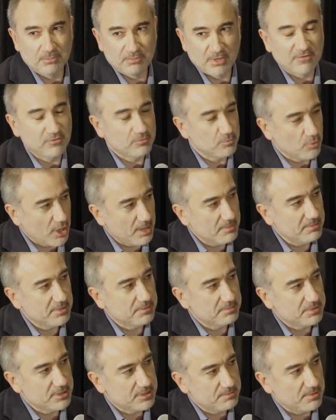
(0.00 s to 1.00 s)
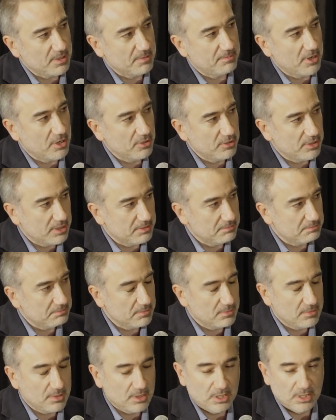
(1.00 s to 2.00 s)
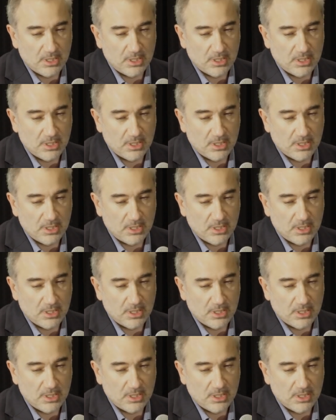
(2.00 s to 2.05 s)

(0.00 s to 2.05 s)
Prophet Muhammad, peace be upon him,